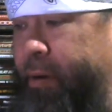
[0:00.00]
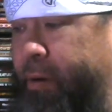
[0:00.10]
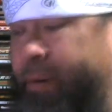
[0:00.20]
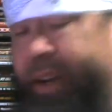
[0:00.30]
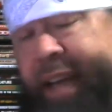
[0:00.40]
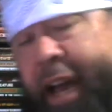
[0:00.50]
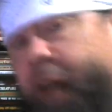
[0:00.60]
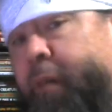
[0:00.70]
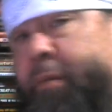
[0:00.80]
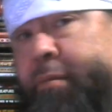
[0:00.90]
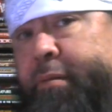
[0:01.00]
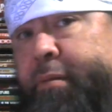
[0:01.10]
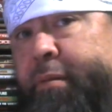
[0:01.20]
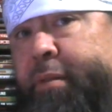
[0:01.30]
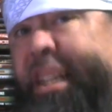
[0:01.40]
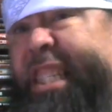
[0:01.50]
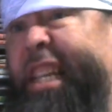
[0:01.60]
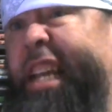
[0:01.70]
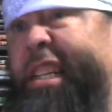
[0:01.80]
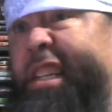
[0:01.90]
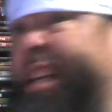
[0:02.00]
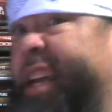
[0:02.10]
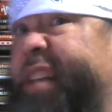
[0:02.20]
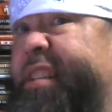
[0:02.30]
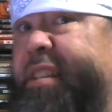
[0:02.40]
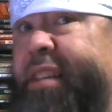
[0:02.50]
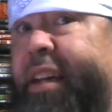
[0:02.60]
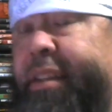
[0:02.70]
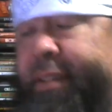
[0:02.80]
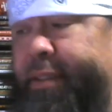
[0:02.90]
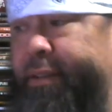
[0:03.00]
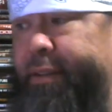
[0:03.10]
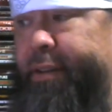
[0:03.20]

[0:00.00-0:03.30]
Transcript: Only now, it's 1986.